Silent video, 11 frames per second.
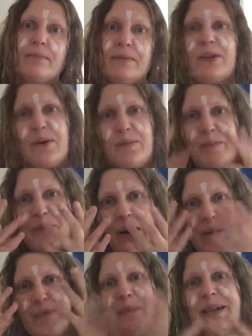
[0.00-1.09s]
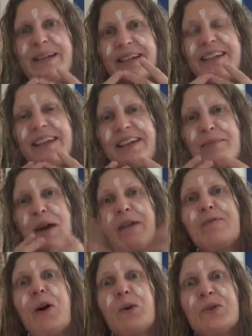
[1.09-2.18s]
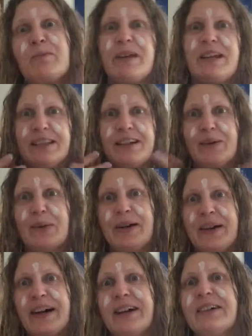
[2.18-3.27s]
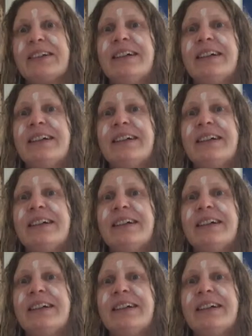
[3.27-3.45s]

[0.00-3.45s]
Not my bed, my false bed that I wear out.